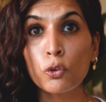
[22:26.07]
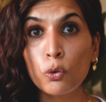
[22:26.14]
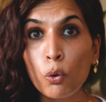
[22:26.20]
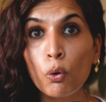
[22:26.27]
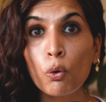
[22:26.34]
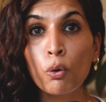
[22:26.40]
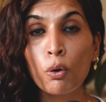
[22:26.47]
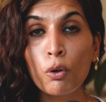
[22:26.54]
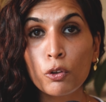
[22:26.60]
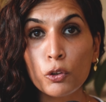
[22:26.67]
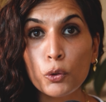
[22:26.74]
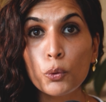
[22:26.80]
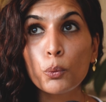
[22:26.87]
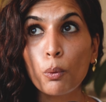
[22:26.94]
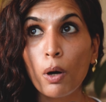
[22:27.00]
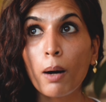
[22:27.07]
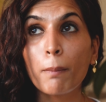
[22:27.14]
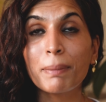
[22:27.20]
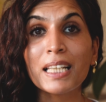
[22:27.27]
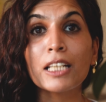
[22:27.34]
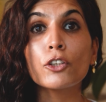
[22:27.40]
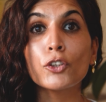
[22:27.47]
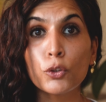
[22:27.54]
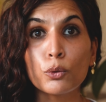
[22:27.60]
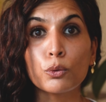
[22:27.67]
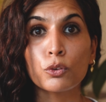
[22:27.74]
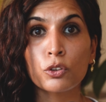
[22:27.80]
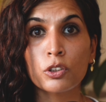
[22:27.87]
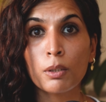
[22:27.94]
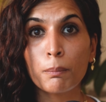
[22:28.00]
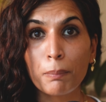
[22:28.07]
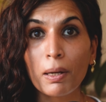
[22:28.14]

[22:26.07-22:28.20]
You're, you are being used